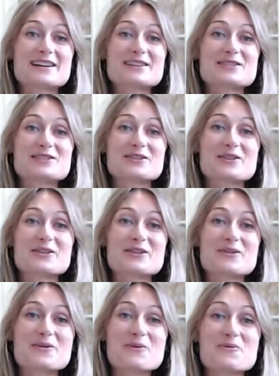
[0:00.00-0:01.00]
So
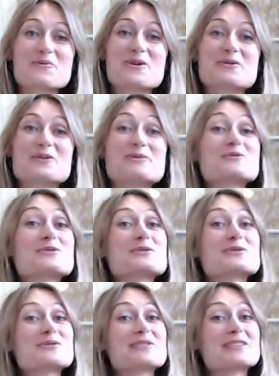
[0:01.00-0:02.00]
welcome
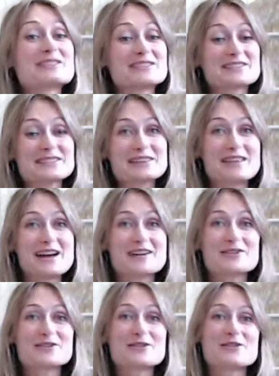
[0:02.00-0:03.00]
to this
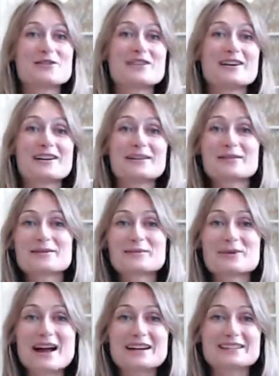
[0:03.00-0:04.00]
Jnana Yoga
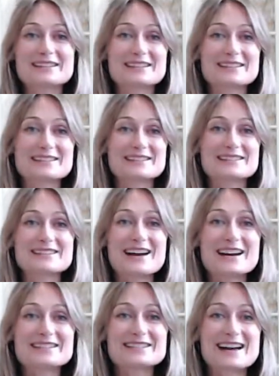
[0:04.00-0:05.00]
practice.
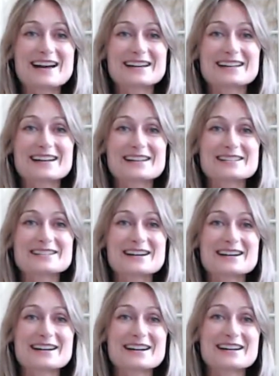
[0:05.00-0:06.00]
Hi Jack, hi
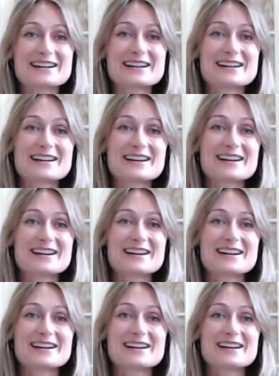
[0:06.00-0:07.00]
Sari.
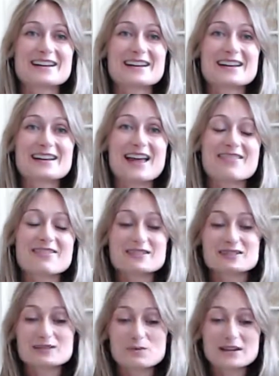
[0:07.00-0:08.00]
And this
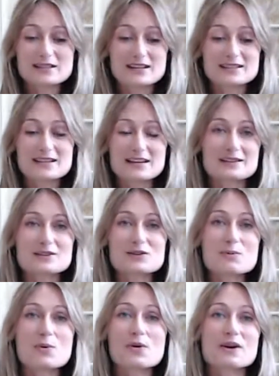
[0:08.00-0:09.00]
is why satsang is
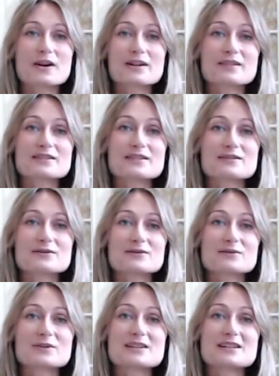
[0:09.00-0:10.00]
important.
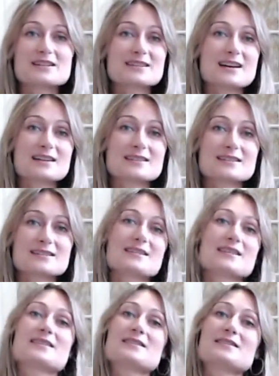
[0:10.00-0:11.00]
We discuss
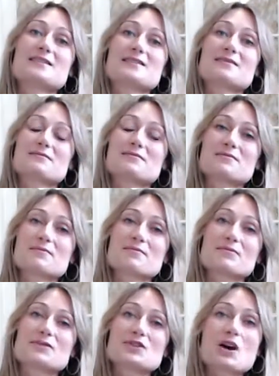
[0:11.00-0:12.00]
these
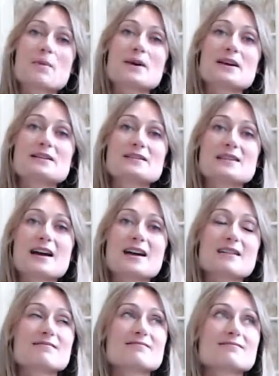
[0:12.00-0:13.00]
topics
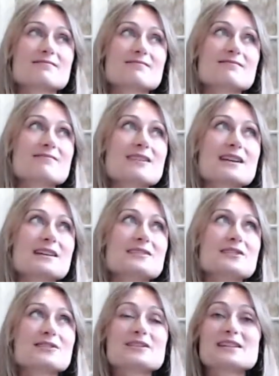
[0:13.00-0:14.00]
that we
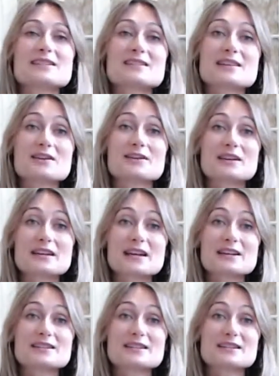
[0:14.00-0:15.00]
don't necessarily
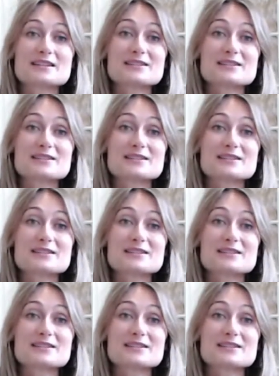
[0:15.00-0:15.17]
get to